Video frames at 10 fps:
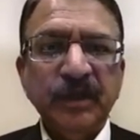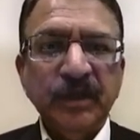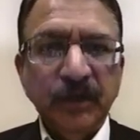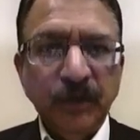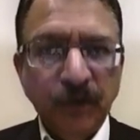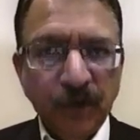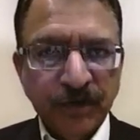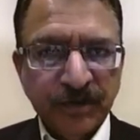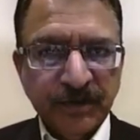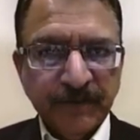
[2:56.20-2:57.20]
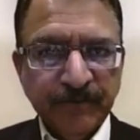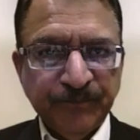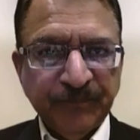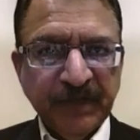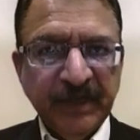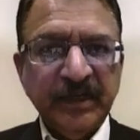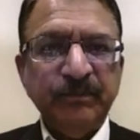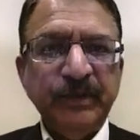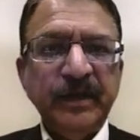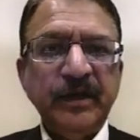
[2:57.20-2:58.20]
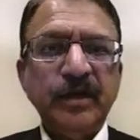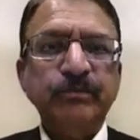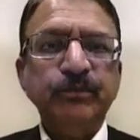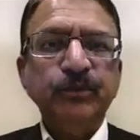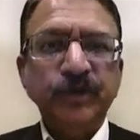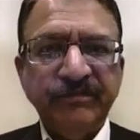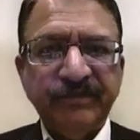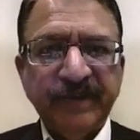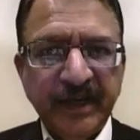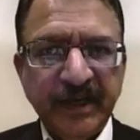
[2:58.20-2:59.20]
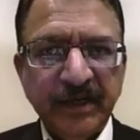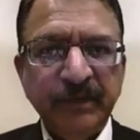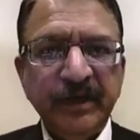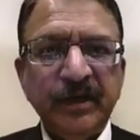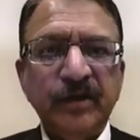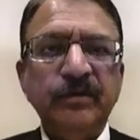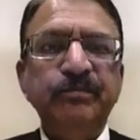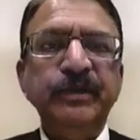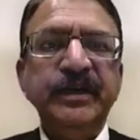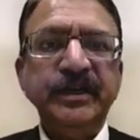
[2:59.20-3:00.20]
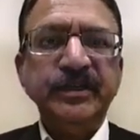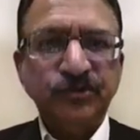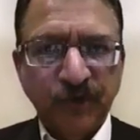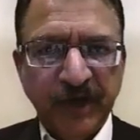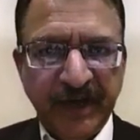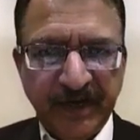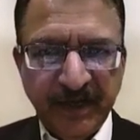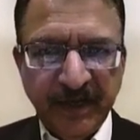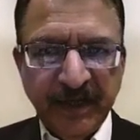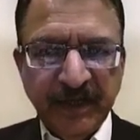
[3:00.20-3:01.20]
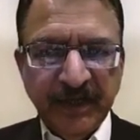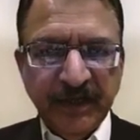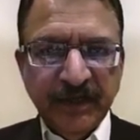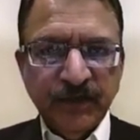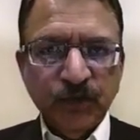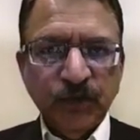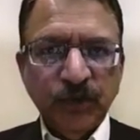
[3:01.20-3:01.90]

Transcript: lost, it may not putrefy, it may not be destroyed. So the